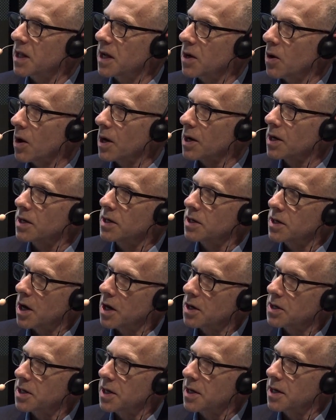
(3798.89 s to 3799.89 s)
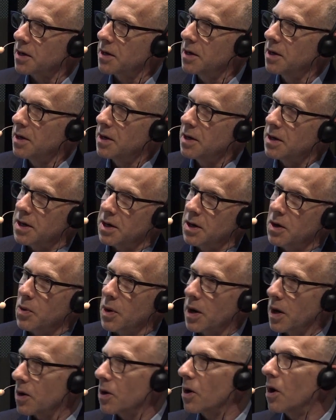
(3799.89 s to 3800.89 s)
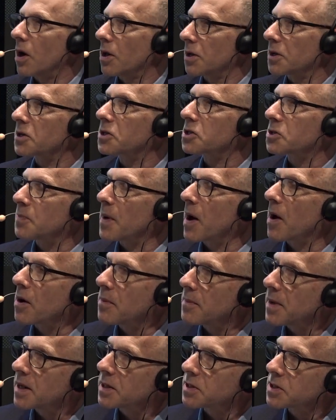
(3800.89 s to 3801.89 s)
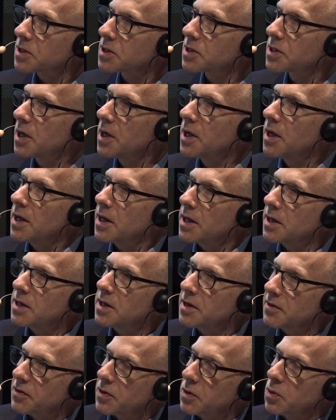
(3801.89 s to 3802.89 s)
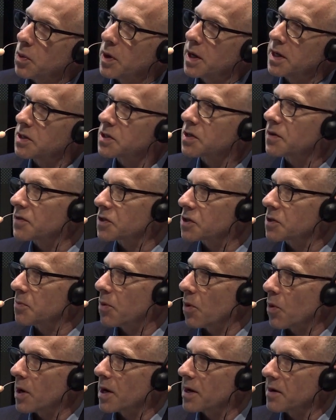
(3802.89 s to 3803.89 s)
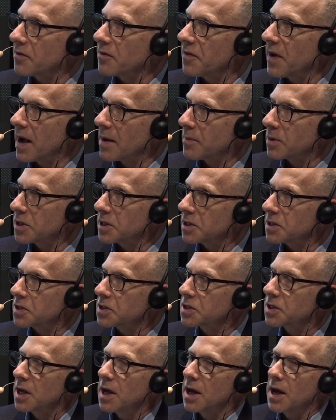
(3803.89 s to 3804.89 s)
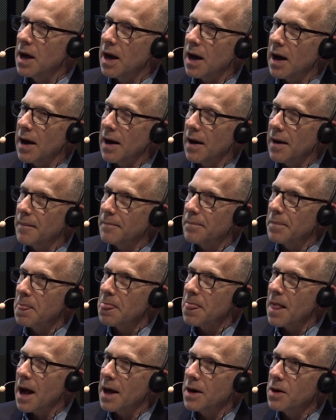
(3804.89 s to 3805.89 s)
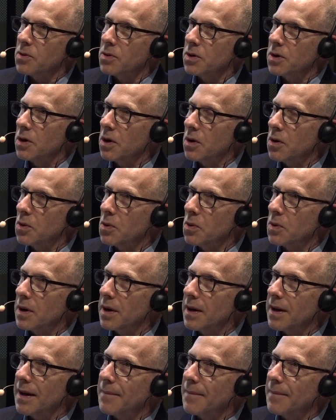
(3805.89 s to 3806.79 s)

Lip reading: They are conducting, what I'll call experiments in different ways of supporting families. I don't know